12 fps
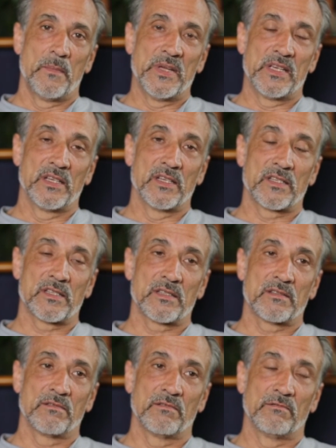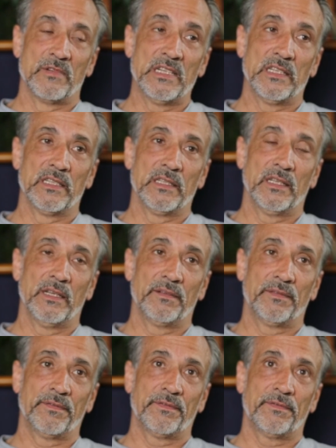because really,
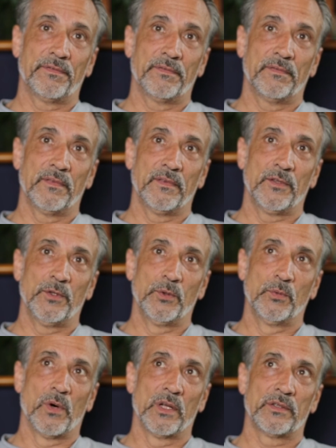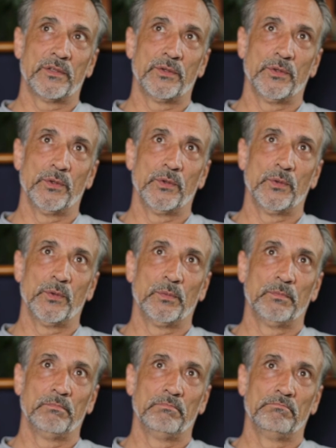if you want to
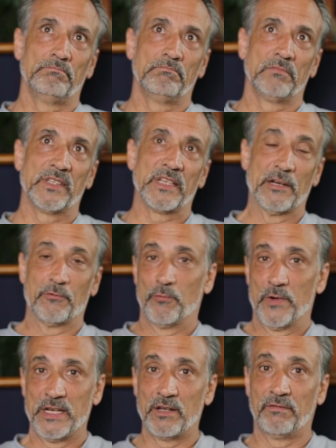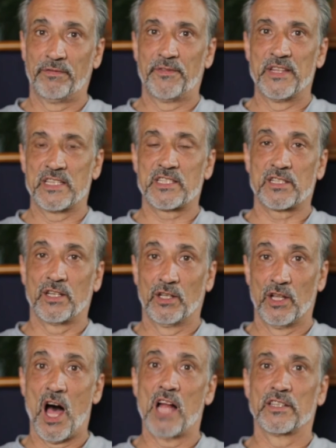get rid of this
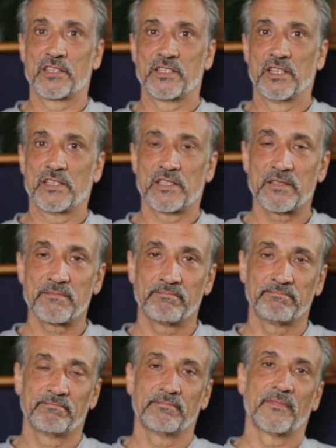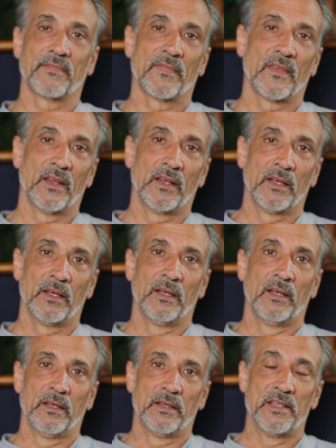lawlessness,
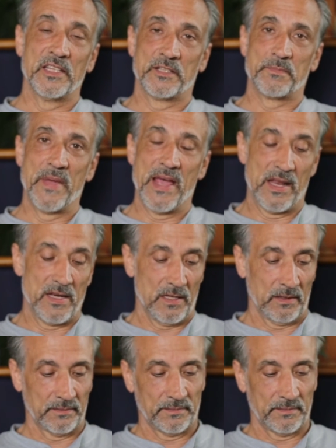these men,